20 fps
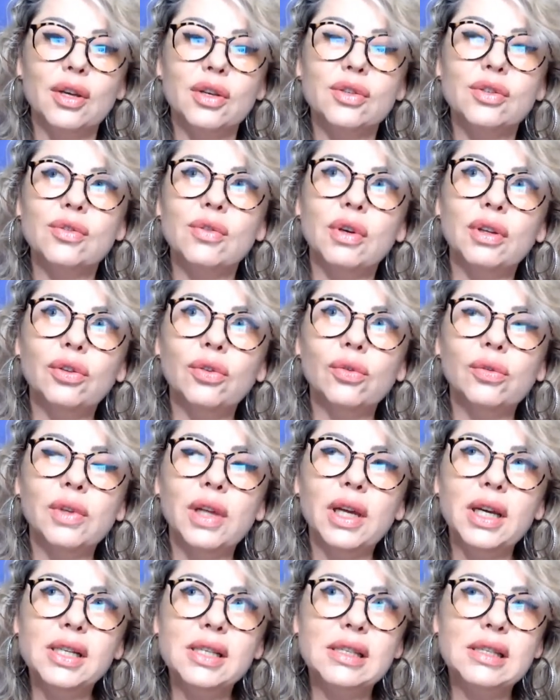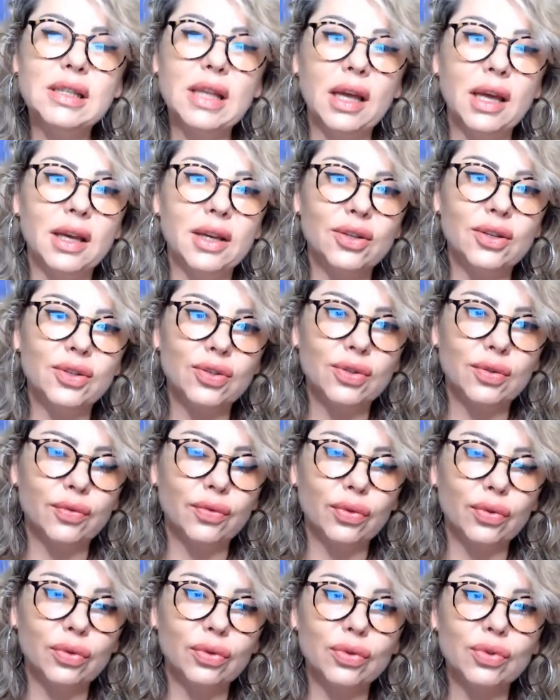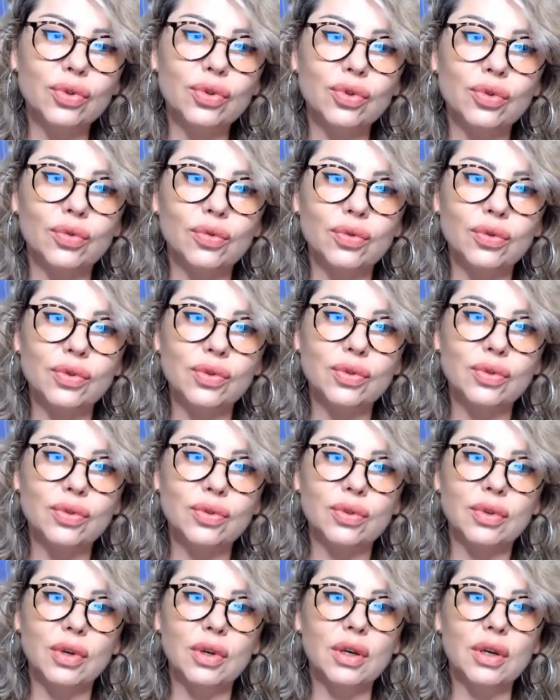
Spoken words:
So I don't like staged photo shoots.